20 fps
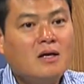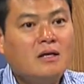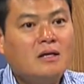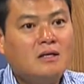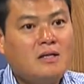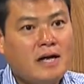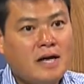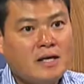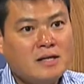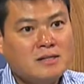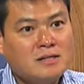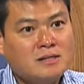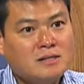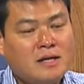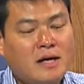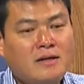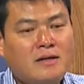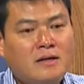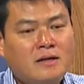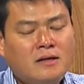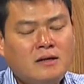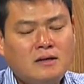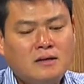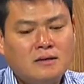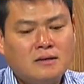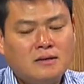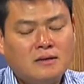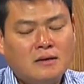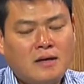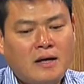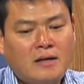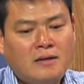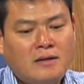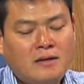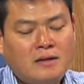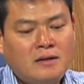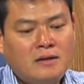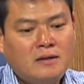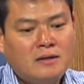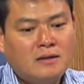Yes, I
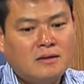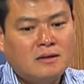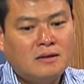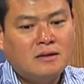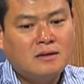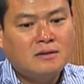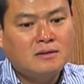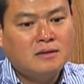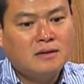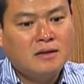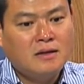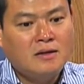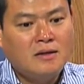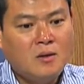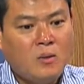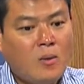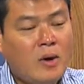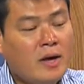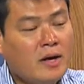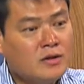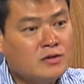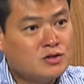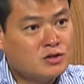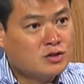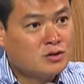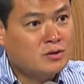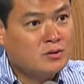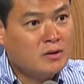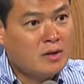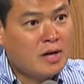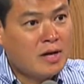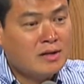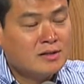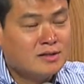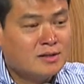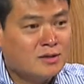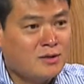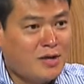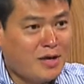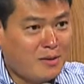think in a way it's true that I
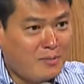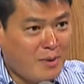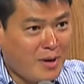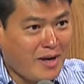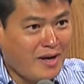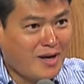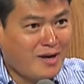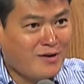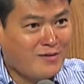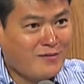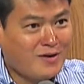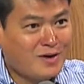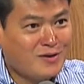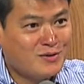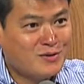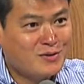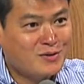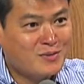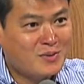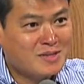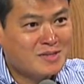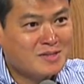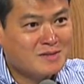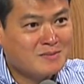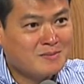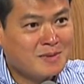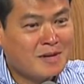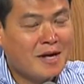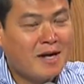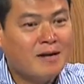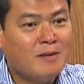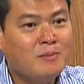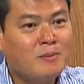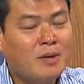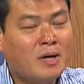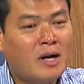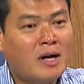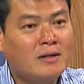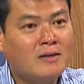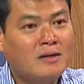still get paid if I do a business plan,
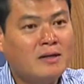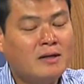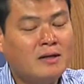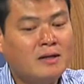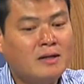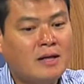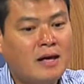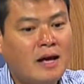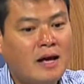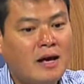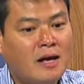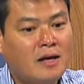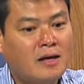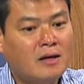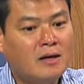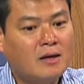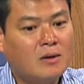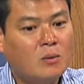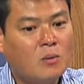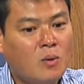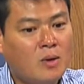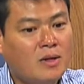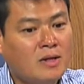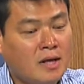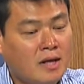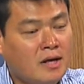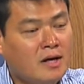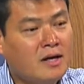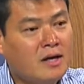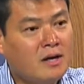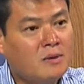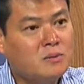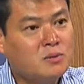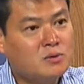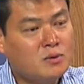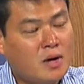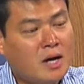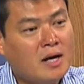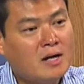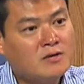but I think that when they come
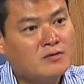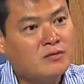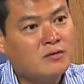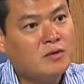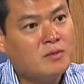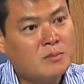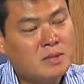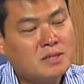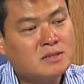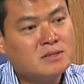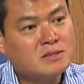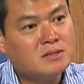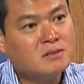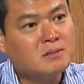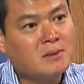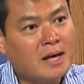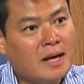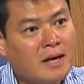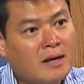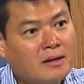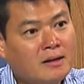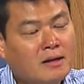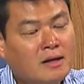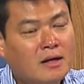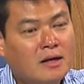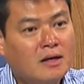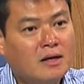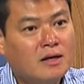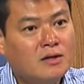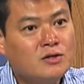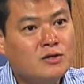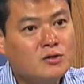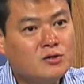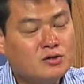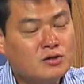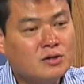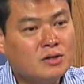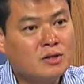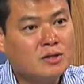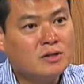to us for a business plan,
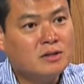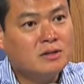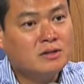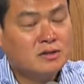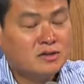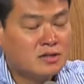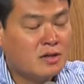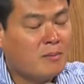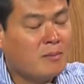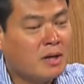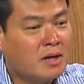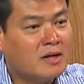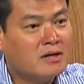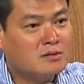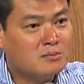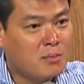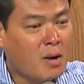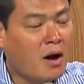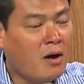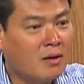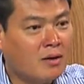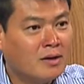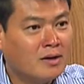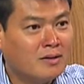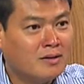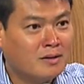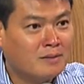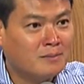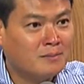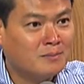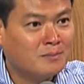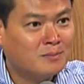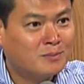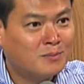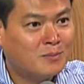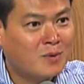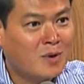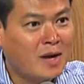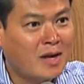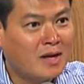usually there's something is bothering them, right?